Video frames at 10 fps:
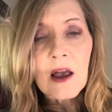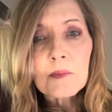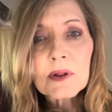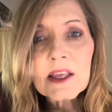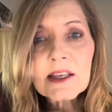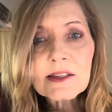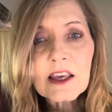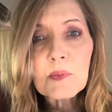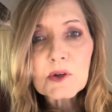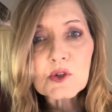please
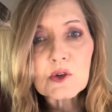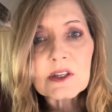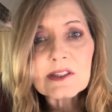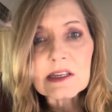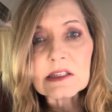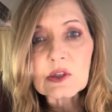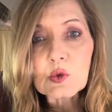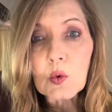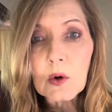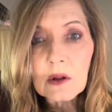keep your students in
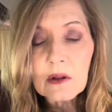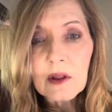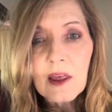school